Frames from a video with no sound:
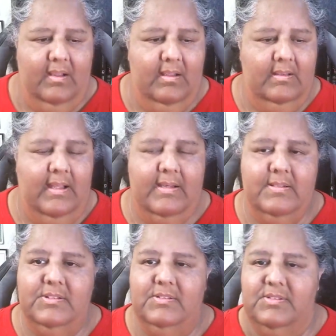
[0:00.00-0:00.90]
Let
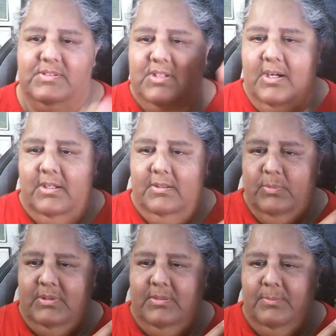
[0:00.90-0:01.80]
us start
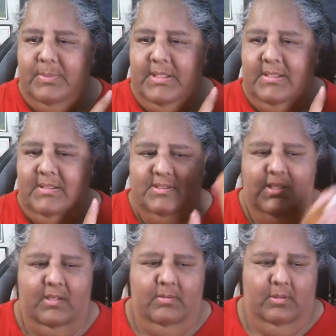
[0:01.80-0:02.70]
with the B
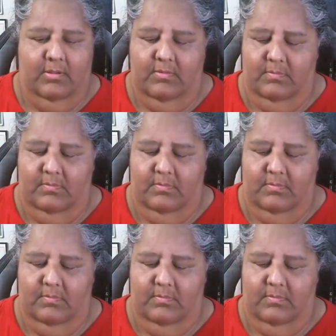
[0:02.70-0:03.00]
Tarot.